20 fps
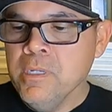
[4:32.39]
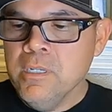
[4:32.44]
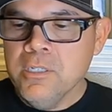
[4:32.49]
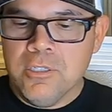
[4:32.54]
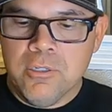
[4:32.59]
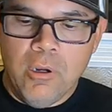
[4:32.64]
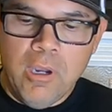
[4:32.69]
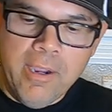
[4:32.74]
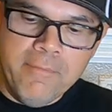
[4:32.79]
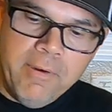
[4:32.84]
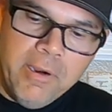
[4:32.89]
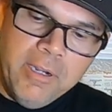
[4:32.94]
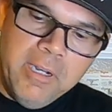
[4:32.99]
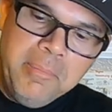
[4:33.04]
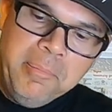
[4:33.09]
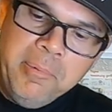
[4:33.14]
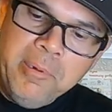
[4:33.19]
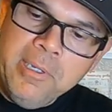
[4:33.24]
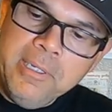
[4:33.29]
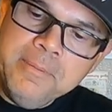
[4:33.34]
So I've already
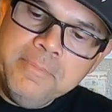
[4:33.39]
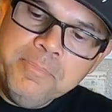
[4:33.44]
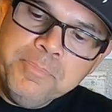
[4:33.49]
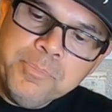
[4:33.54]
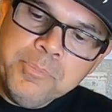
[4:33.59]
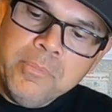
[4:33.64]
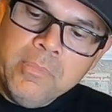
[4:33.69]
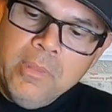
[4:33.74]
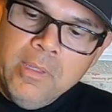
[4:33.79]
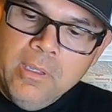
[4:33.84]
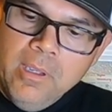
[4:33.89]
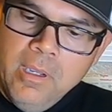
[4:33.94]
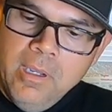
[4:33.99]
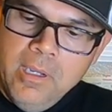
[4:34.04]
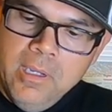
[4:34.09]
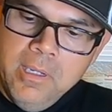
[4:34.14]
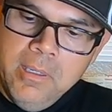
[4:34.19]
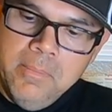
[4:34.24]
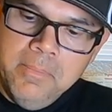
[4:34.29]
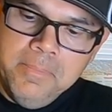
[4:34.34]
put
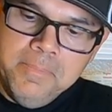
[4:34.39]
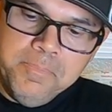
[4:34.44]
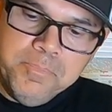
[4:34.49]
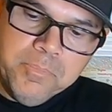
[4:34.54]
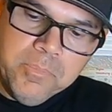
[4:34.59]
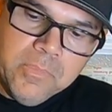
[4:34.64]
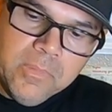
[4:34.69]
um,